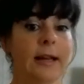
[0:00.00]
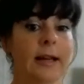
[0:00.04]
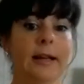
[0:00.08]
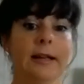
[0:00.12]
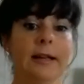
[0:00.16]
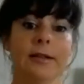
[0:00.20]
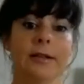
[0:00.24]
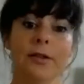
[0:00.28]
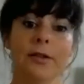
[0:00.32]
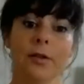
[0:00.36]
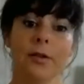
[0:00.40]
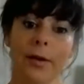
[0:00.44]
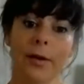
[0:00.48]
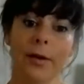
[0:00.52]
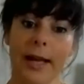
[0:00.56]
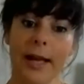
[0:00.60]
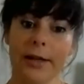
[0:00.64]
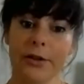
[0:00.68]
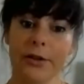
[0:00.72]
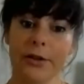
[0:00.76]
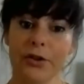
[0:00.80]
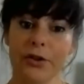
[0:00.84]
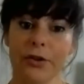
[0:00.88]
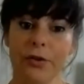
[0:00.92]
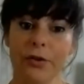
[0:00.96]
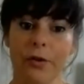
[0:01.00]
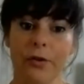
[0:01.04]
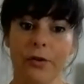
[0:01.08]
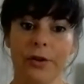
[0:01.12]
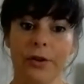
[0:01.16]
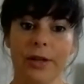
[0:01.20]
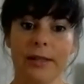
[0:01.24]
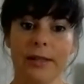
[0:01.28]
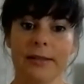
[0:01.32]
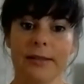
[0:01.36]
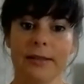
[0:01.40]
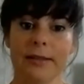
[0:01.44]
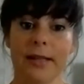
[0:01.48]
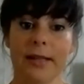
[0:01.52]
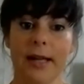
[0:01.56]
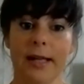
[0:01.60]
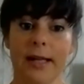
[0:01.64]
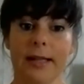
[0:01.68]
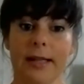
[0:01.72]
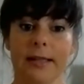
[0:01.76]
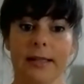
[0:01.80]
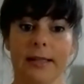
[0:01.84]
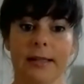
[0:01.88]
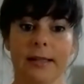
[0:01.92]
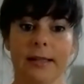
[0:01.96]
It's not action
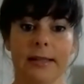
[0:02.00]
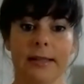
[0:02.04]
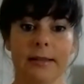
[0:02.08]
orientated.